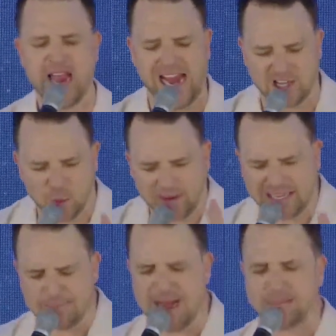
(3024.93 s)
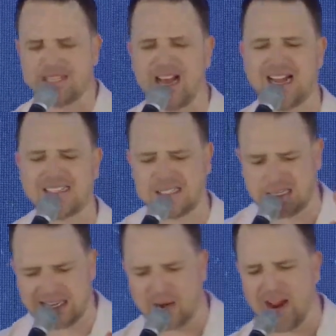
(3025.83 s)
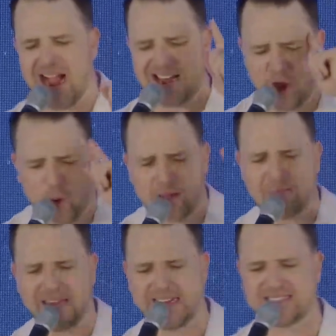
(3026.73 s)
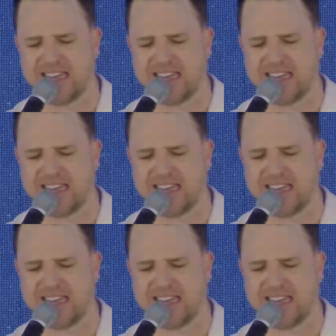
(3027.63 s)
And you want to get baptized declaring, I know what it means,